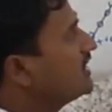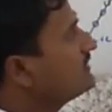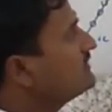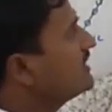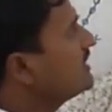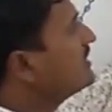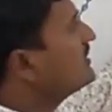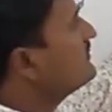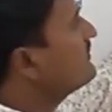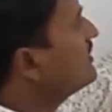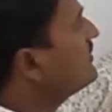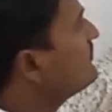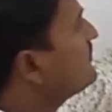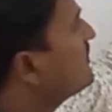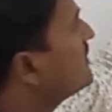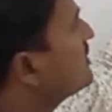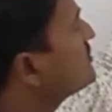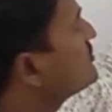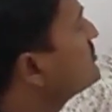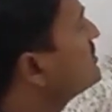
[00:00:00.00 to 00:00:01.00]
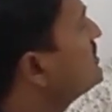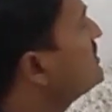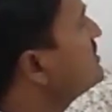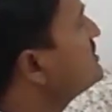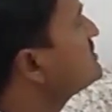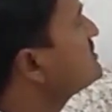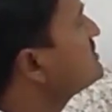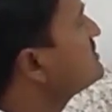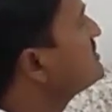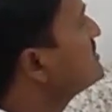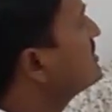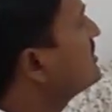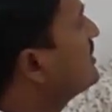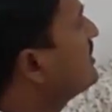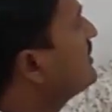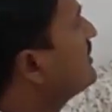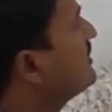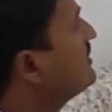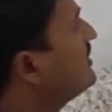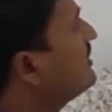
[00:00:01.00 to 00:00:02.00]
The given function is
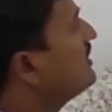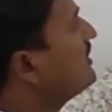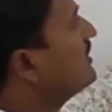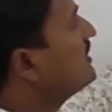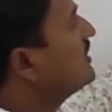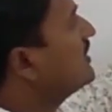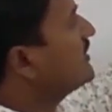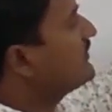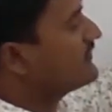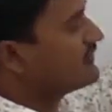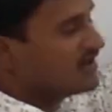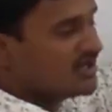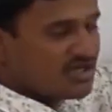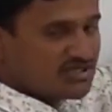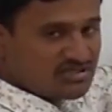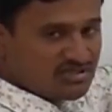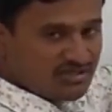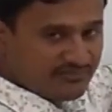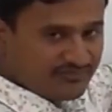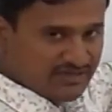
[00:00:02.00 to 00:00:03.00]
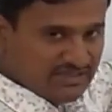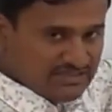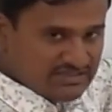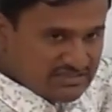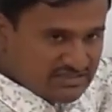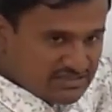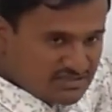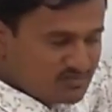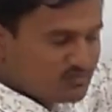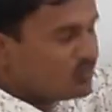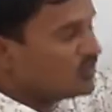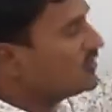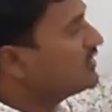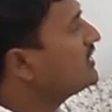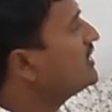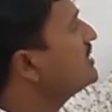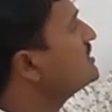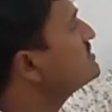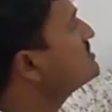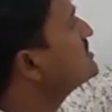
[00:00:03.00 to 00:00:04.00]
f dash of x is more
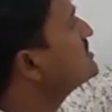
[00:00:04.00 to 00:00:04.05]
than